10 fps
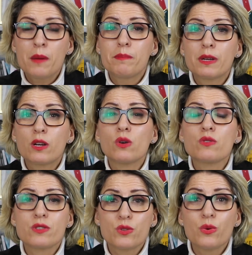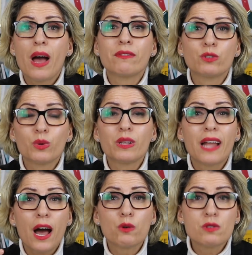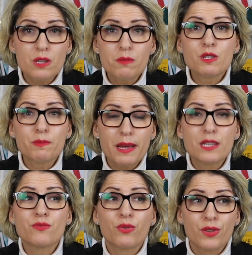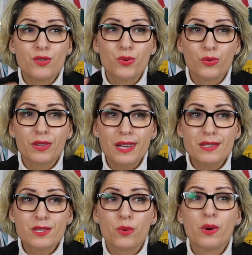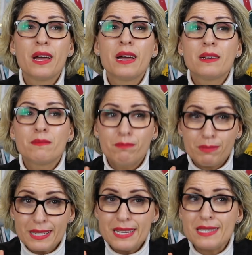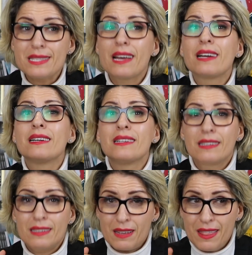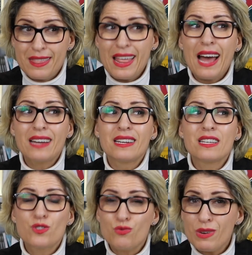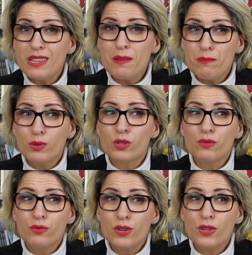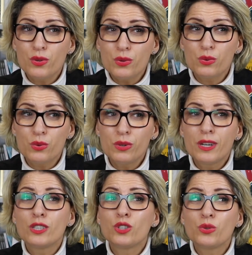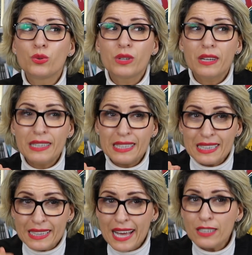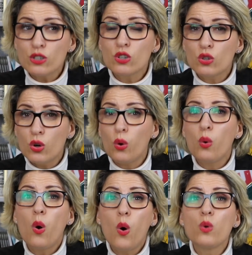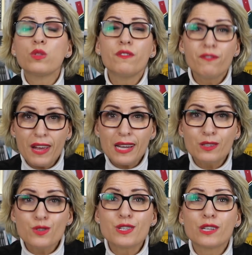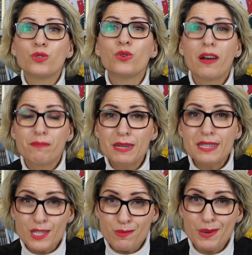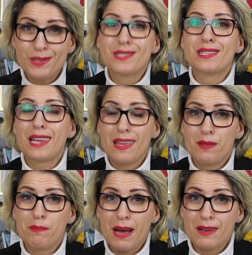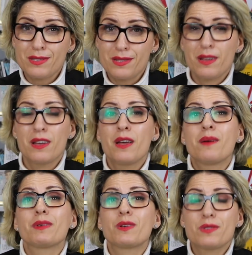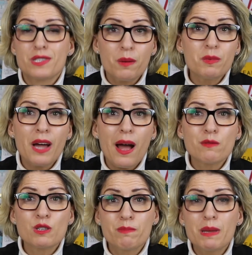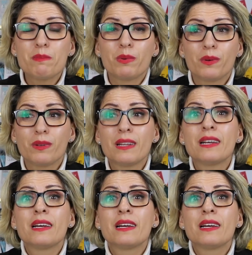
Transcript: because you have to allow some space for the new things. So please, that is really important for you to let go all the failures that you have been experiencing in the past. Because sometimes people,